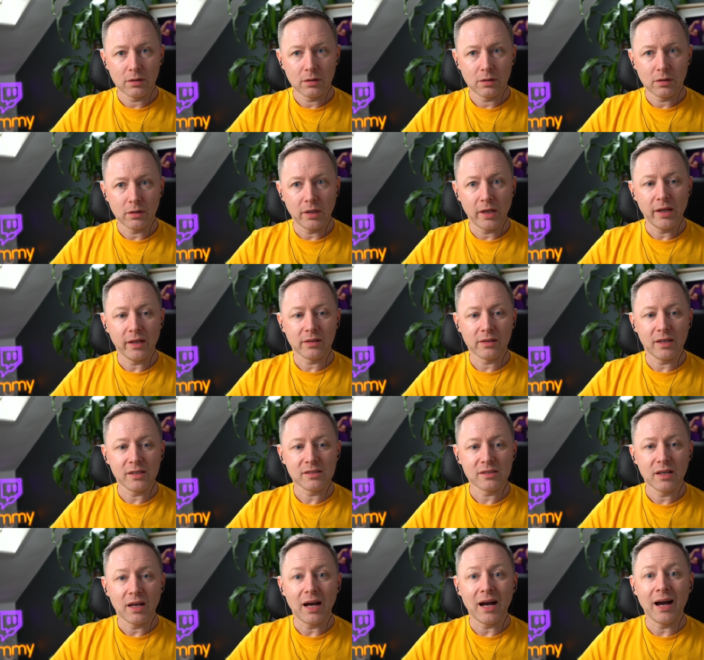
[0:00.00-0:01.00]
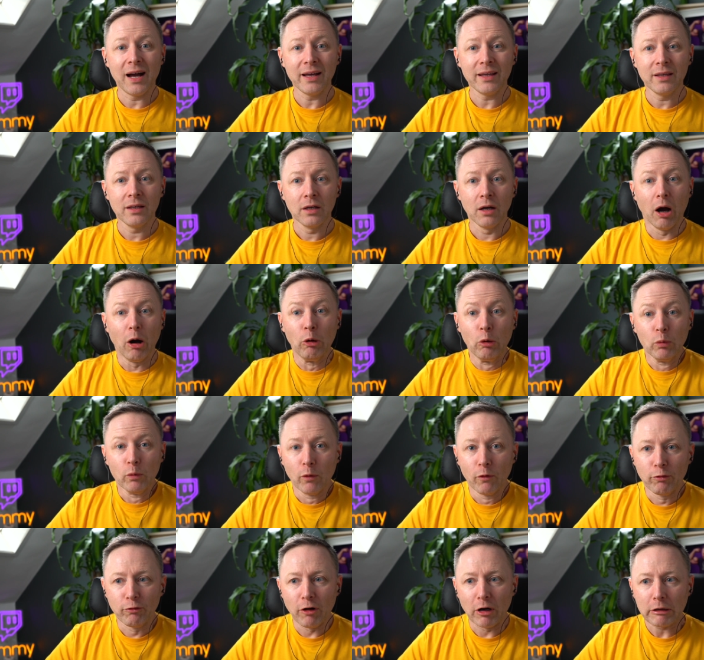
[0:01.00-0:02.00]
You heard this? Aye. Oh, oh,
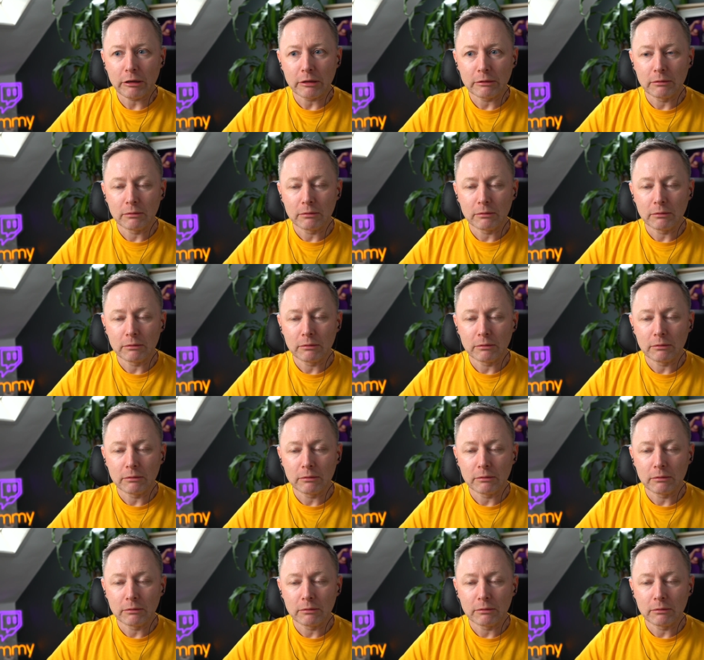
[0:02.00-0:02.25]
fuck.